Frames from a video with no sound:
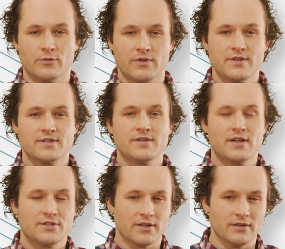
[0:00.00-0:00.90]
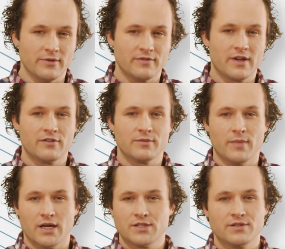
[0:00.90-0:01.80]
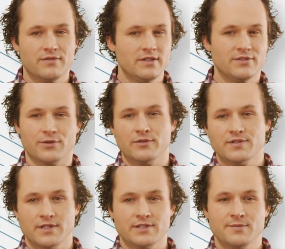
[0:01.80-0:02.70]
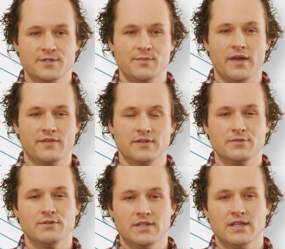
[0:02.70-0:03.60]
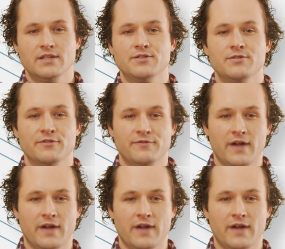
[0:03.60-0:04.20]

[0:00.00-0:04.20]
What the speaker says: With this session, we've covered much of the internal systems and methods you will need to have